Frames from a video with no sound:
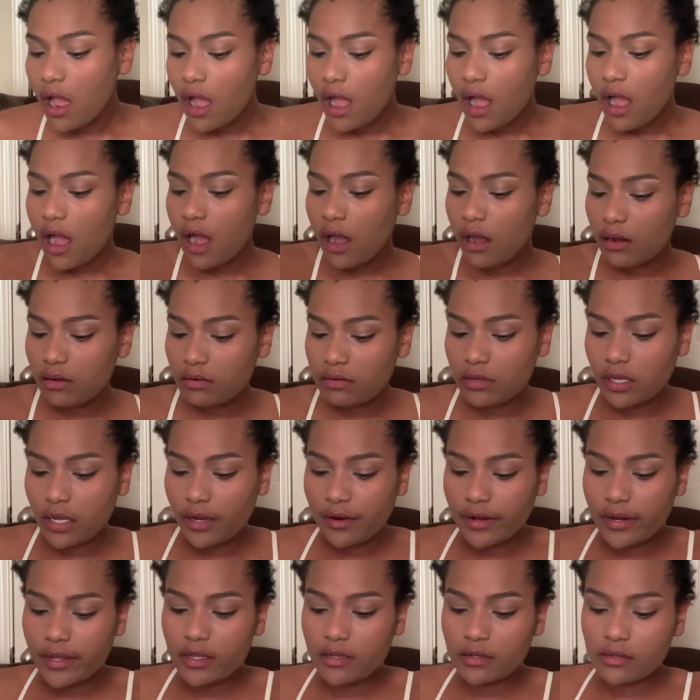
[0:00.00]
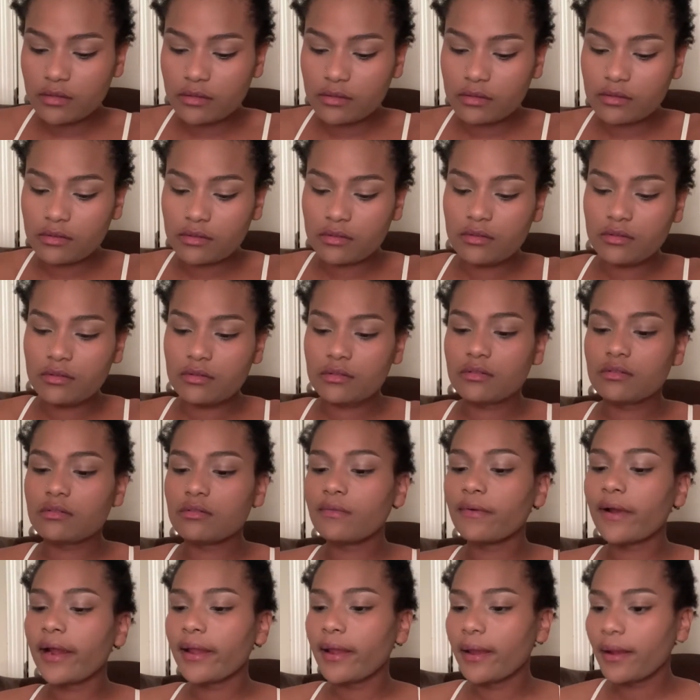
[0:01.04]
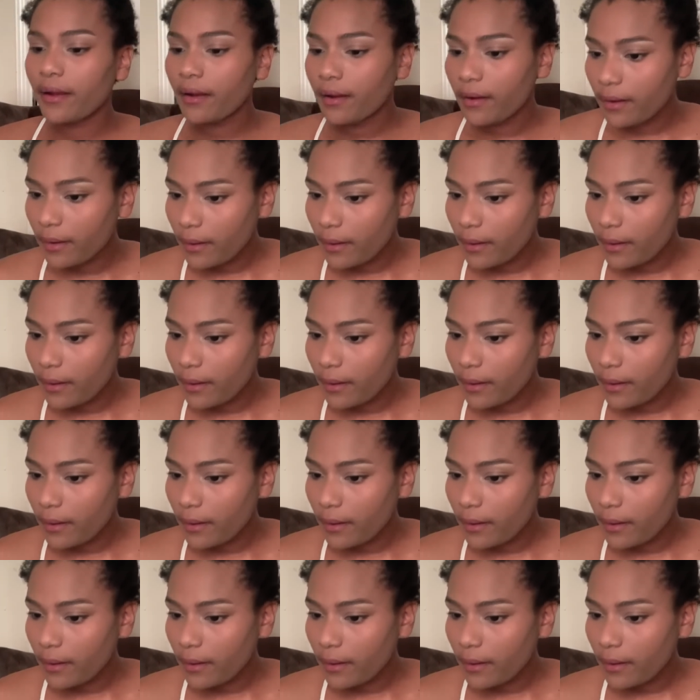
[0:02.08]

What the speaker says: Oh, here it is. Right here.